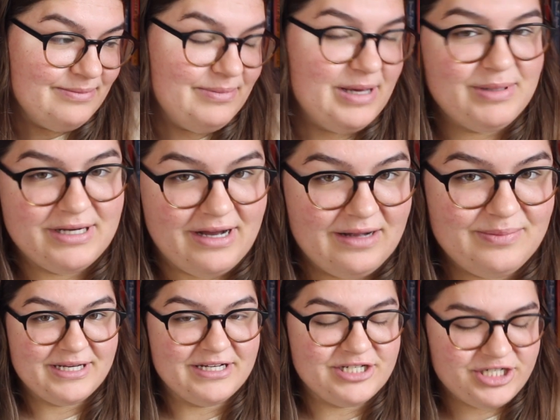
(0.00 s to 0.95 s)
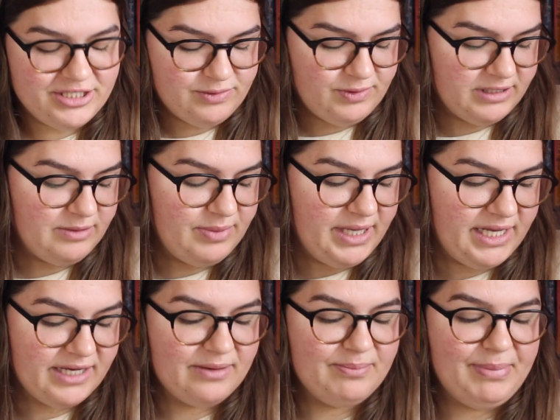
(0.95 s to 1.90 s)
maybe not, because she's really
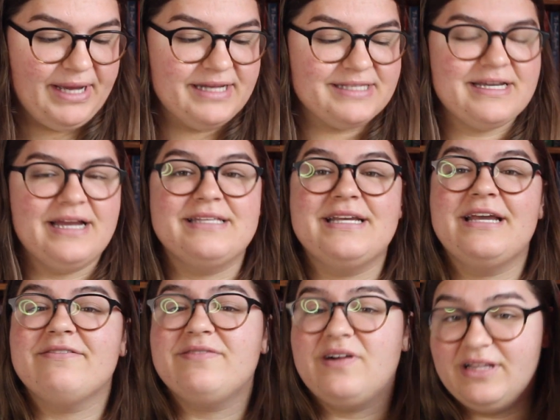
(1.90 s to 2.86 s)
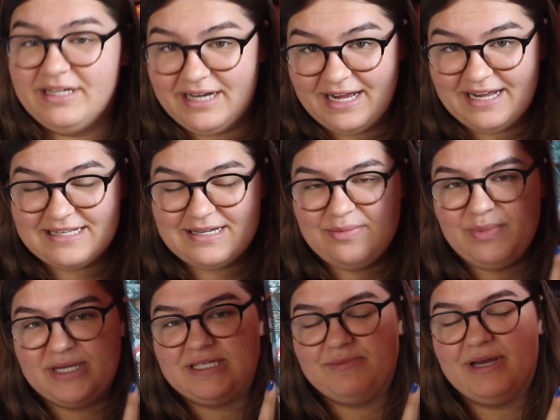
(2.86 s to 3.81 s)
big. But A Day of Fallen Night
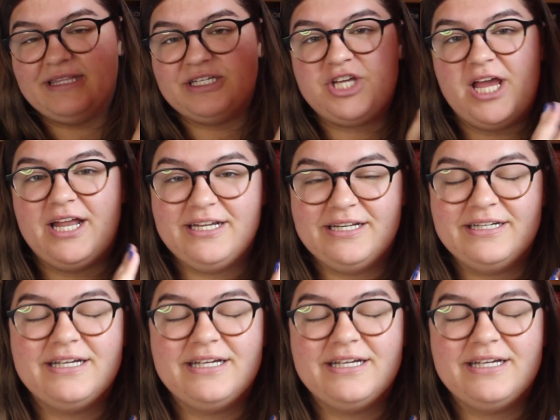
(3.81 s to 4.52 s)
by Samantha Shannon.